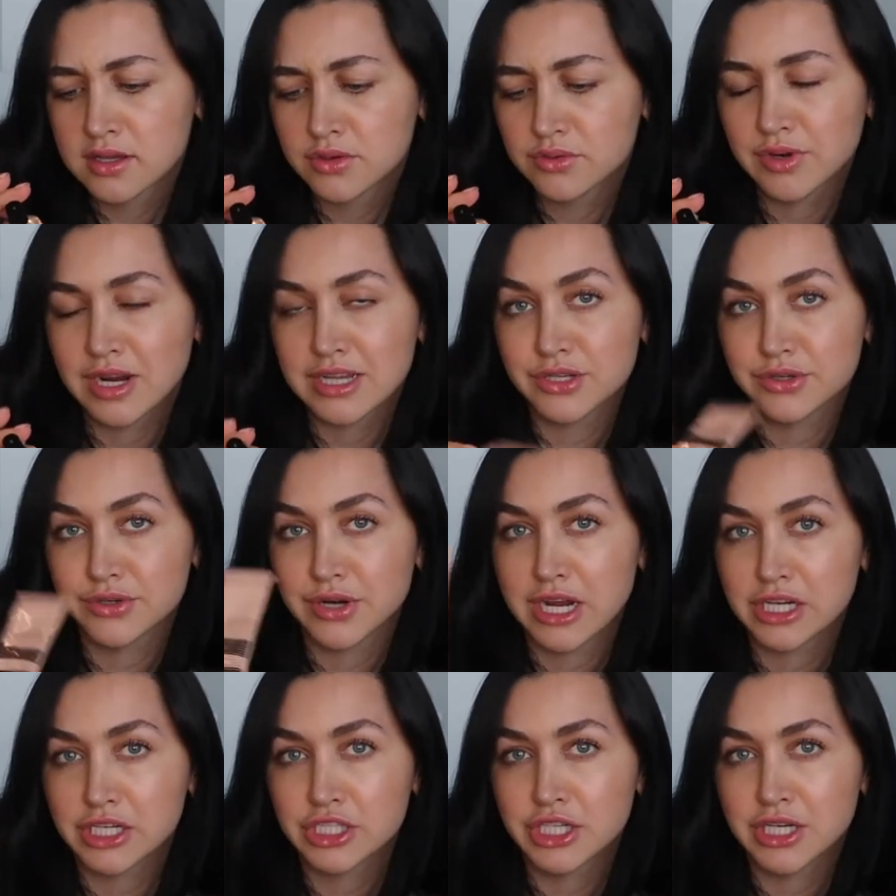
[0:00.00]

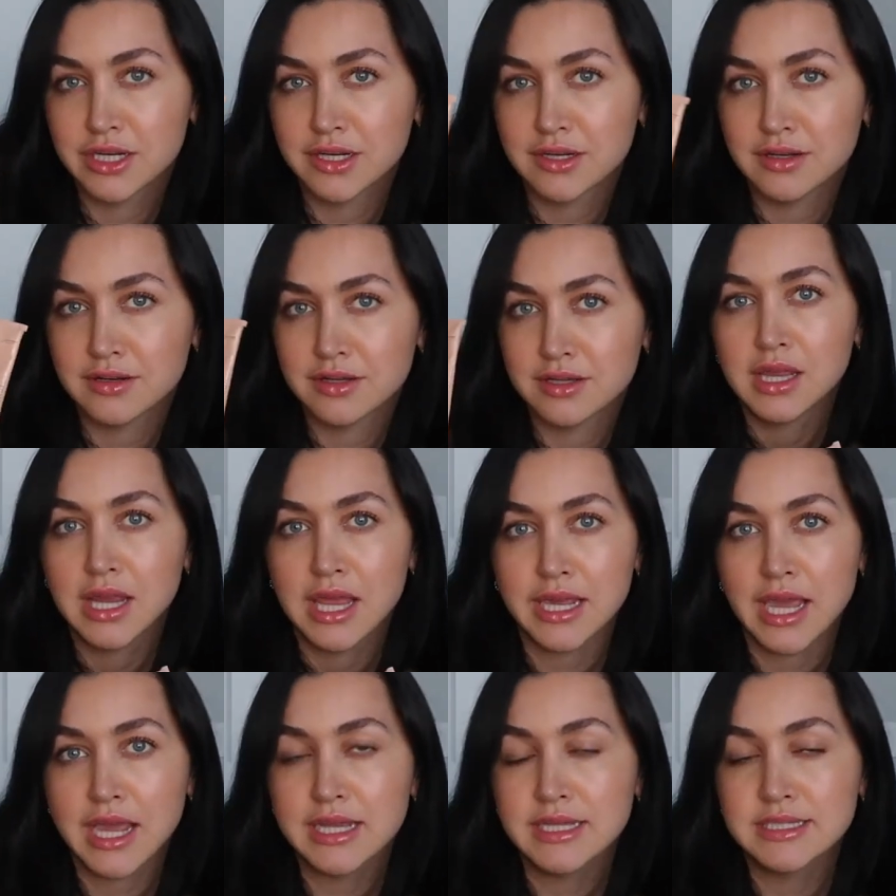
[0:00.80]
Resurrection.
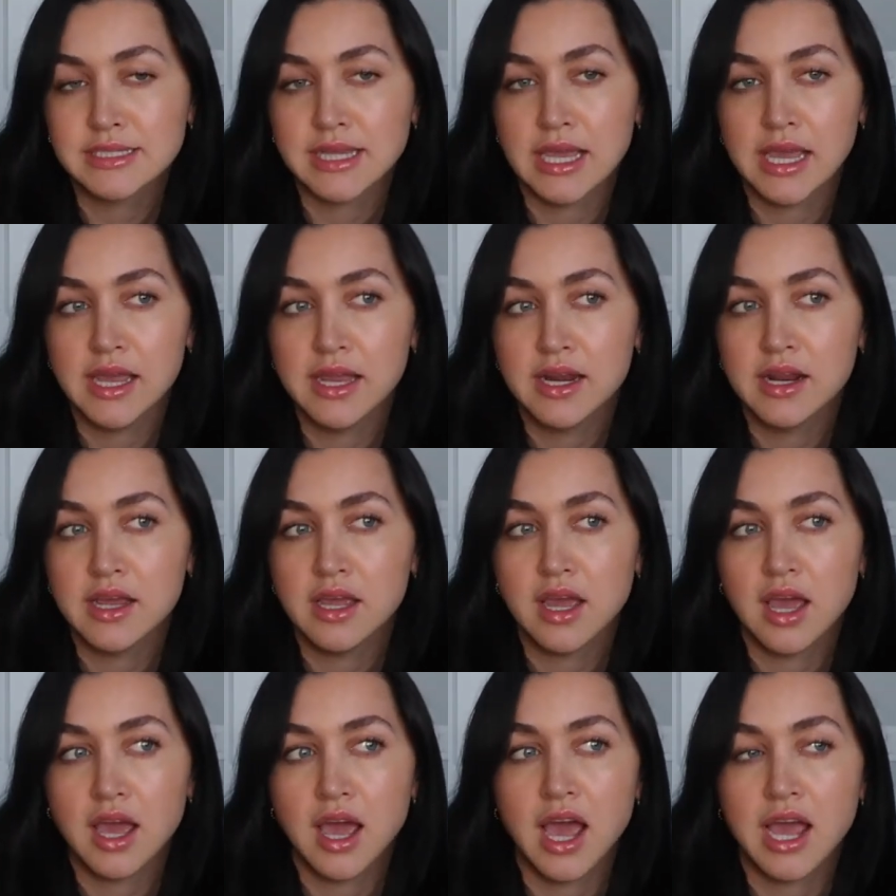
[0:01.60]
Like I said,
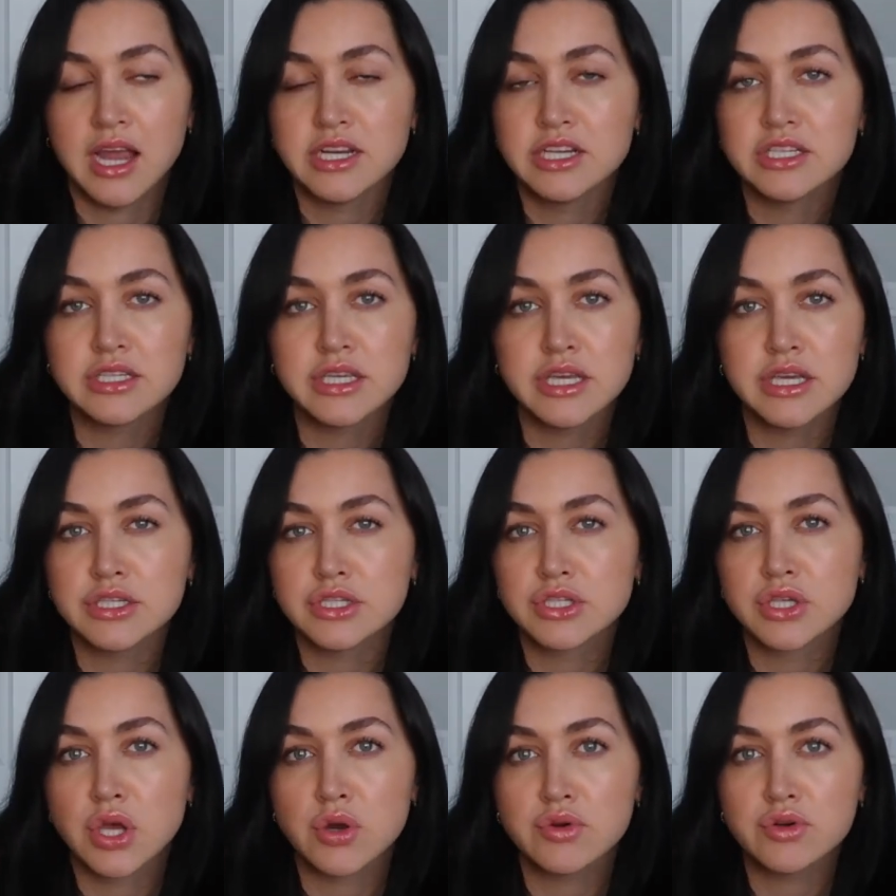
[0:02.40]
I just get
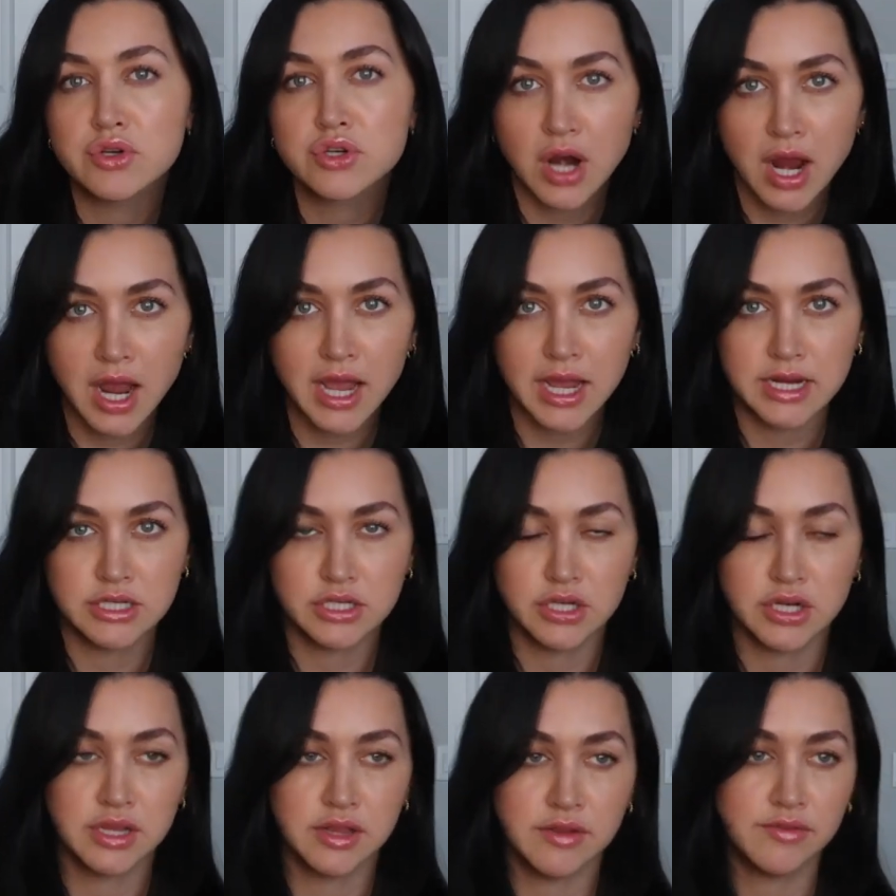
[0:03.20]
so dry
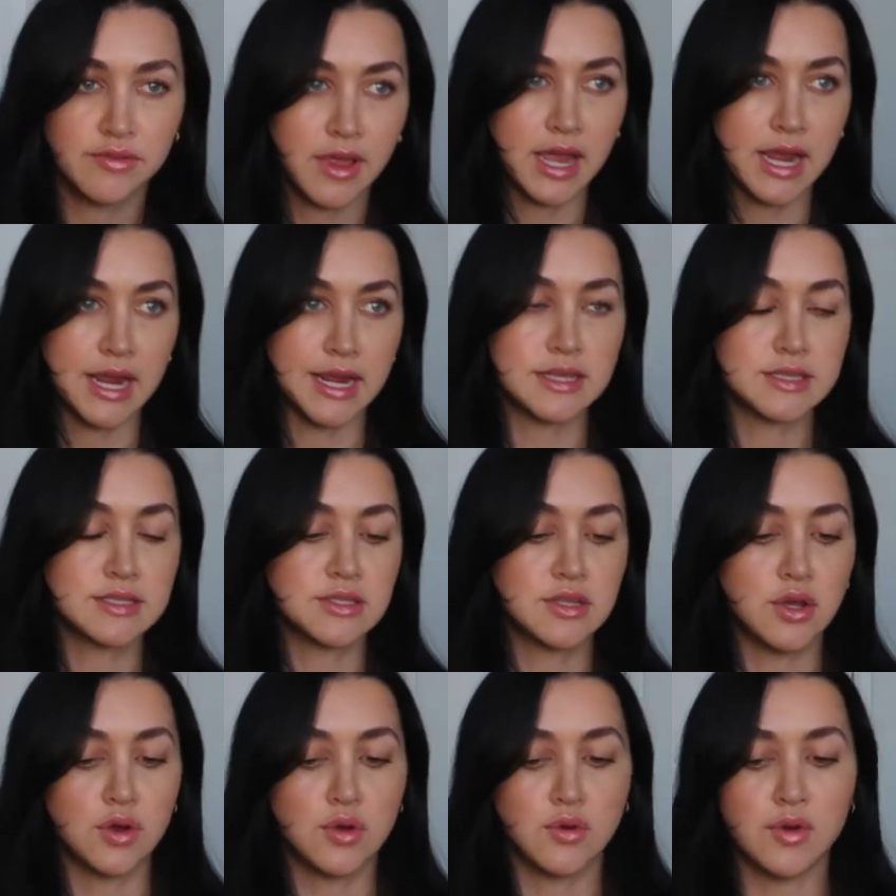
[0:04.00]
during the flight,
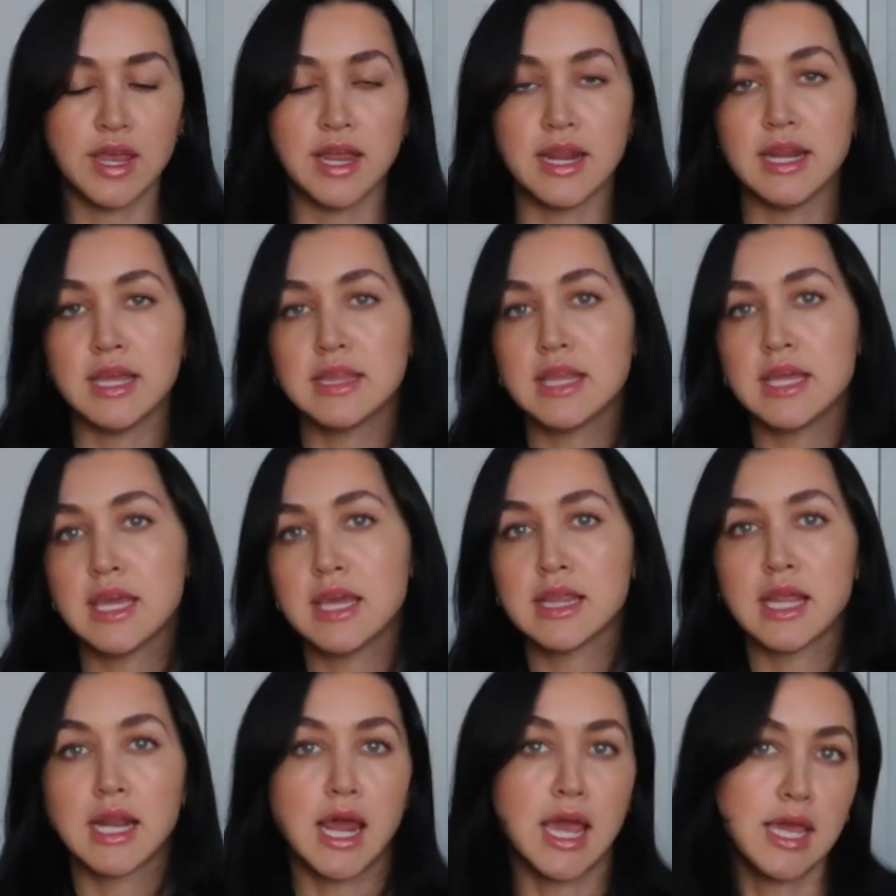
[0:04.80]
so anything
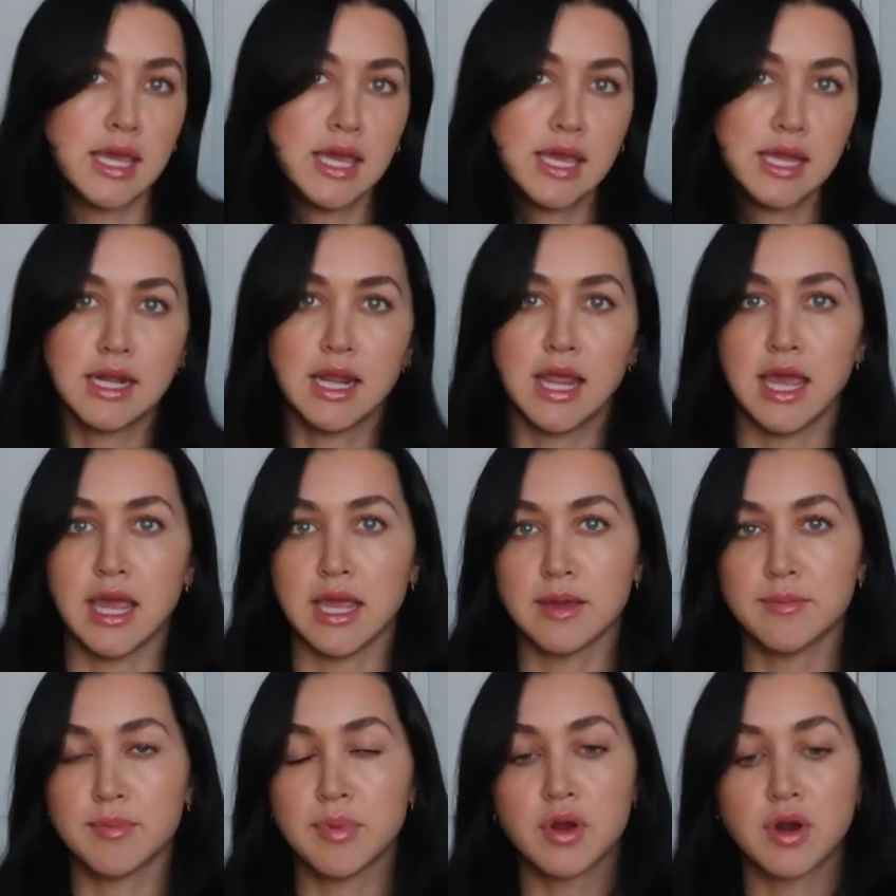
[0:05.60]
that I can
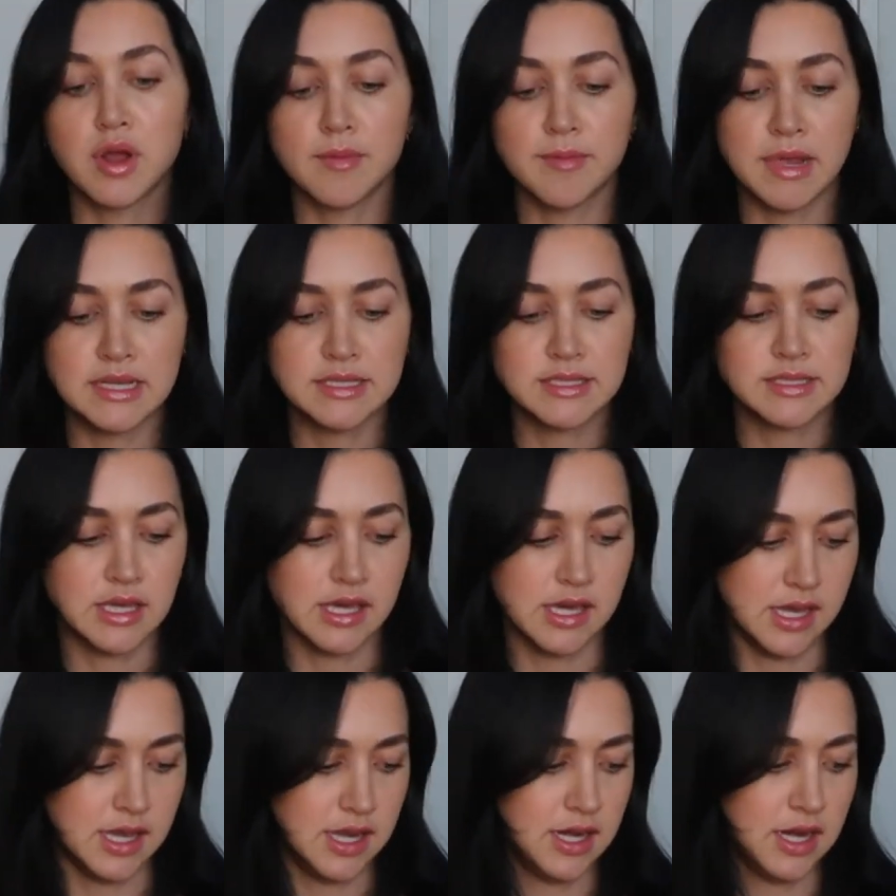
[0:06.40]
like put on my
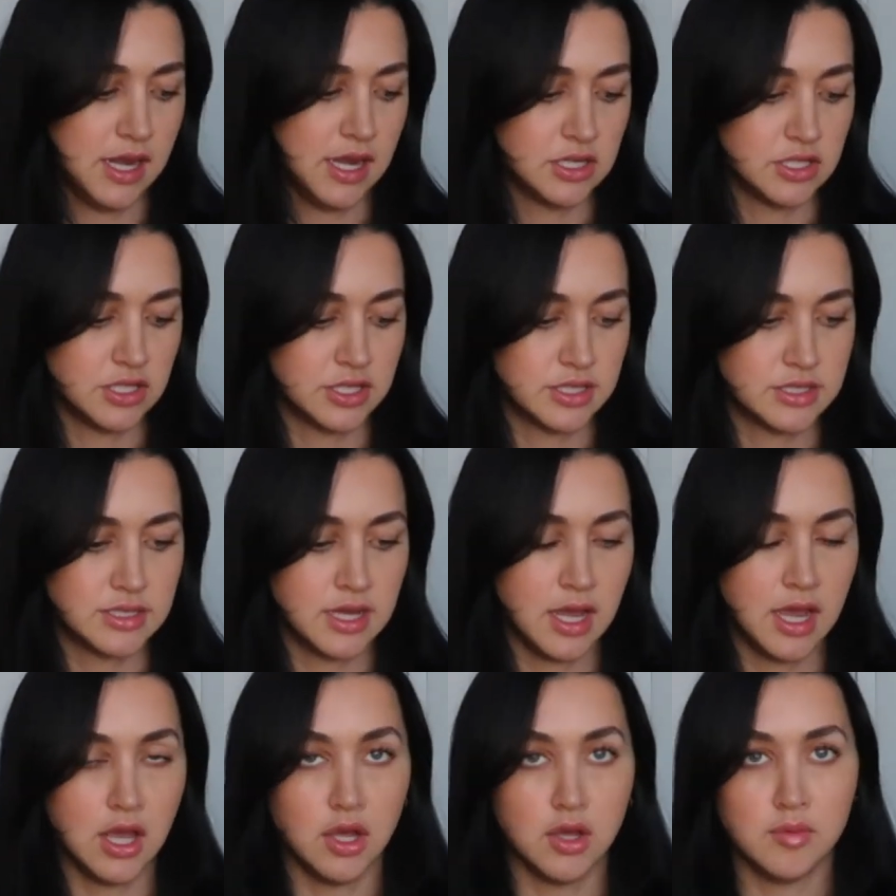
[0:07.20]
skin and just
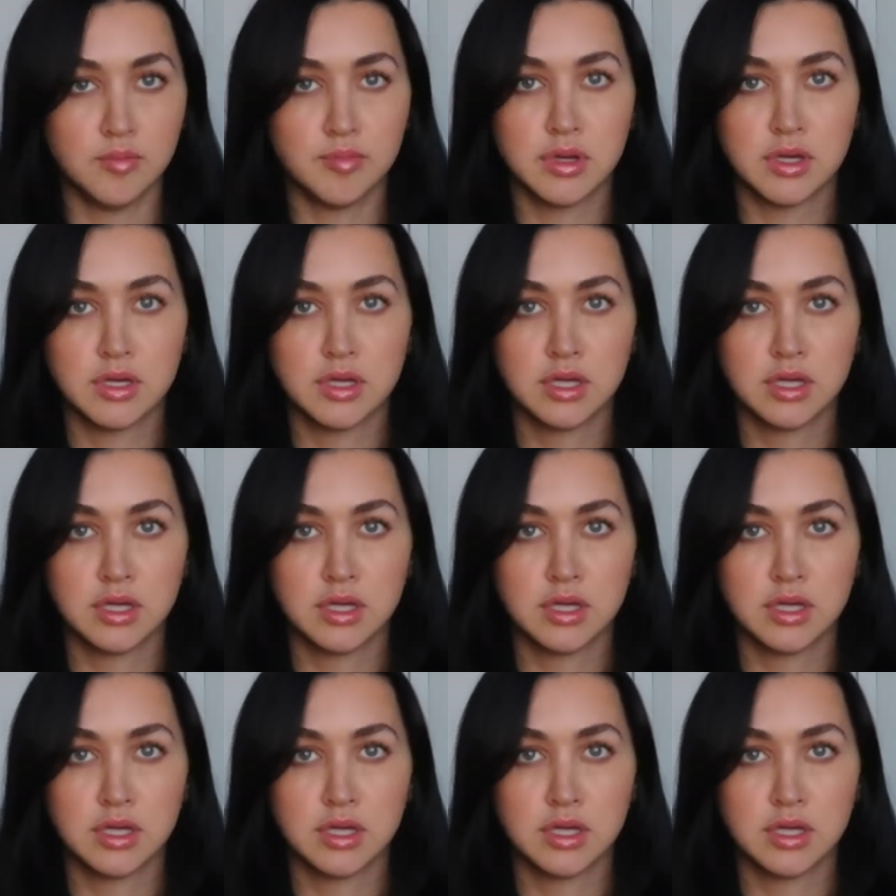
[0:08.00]
help